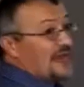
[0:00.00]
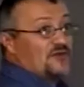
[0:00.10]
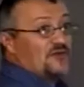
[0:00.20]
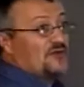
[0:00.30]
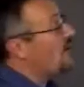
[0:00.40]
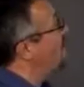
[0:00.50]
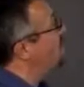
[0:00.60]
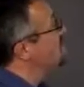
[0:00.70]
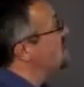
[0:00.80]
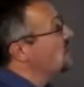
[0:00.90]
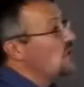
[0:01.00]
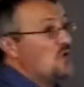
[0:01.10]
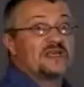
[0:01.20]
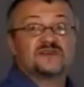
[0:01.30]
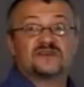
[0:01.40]
the crop,
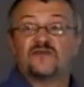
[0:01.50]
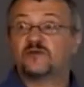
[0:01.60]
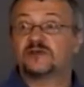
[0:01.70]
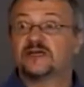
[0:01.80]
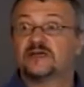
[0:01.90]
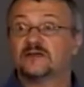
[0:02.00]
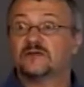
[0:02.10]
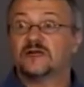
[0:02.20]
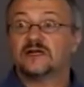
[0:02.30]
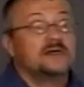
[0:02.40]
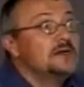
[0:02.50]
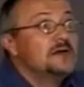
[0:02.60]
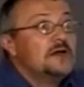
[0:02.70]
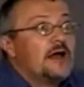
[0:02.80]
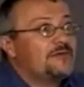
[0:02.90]
only a 7% yield reduction.
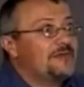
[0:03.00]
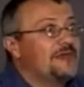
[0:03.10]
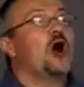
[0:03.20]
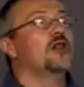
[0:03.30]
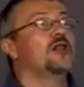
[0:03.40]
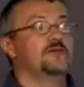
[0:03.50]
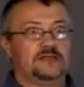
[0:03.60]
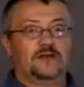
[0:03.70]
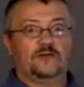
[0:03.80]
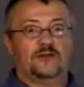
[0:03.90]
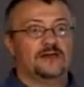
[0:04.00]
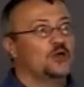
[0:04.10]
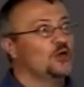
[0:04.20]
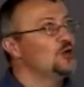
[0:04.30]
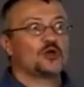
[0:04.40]
I think all of us know that.
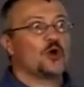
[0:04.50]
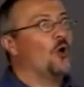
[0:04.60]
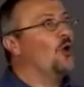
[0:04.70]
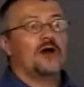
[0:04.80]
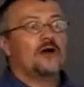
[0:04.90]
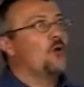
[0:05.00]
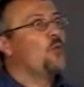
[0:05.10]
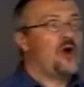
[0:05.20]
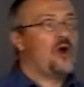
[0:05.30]
So when